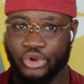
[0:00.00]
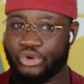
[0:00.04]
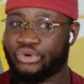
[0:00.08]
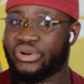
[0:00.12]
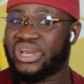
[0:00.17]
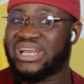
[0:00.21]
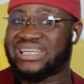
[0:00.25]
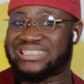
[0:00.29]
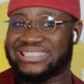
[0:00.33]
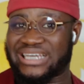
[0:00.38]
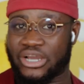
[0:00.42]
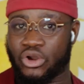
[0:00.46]

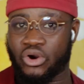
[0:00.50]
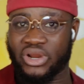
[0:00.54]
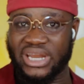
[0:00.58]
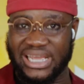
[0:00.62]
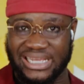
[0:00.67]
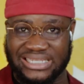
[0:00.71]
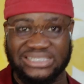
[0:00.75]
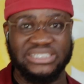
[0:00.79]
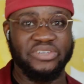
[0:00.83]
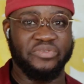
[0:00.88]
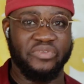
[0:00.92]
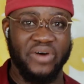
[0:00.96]
during the Second
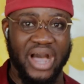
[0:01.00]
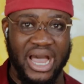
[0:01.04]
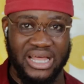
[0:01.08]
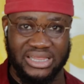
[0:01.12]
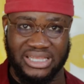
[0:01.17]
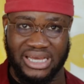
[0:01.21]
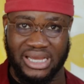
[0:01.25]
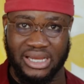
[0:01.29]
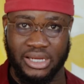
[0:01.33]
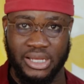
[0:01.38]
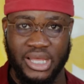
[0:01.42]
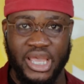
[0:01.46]

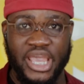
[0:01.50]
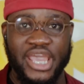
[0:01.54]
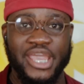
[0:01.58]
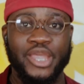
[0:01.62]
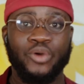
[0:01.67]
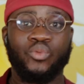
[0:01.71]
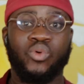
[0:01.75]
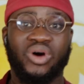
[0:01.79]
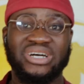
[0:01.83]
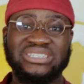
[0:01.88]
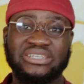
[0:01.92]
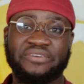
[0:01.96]
Intifada.
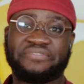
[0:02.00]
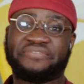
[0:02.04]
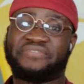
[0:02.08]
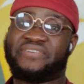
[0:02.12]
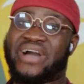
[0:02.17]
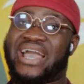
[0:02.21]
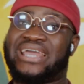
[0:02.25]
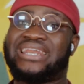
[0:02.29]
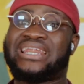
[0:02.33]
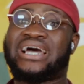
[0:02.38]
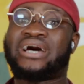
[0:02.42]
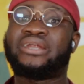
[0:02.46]
It was a
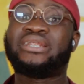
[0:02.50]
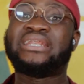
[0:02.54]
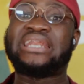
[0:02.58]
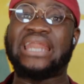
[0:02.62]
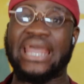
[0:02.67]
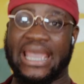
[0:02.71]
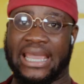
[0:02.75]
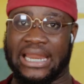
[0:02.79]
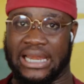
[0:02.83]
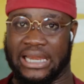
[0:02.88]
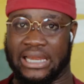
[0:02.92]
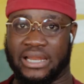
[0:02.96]
final
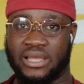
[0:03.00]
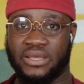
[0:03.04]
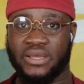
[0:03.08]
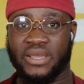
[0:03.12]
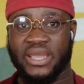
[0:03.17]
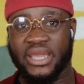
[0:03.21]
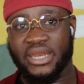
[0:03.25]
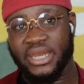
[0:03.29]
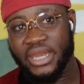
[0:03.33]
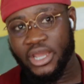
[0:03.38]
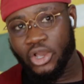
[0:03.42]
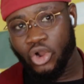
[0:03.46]
nail
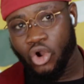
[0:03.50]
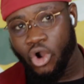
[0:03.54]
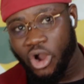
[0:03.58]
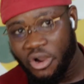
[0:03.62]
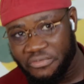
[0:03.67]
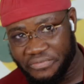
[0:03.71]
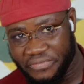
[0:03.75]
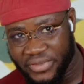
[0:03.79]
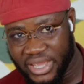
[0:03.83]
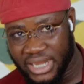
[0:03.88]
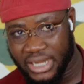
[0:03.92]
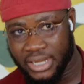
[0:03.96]
in the
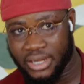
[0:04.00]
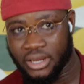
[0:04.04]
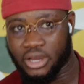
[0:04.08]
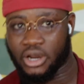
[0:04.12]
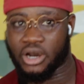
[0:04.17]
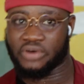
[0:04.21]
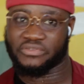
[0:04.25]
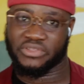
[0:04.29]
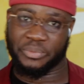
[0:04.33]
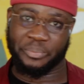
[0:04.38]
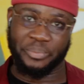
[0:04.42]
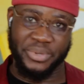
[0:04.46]

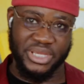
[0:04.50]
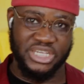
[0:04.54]
coffin of the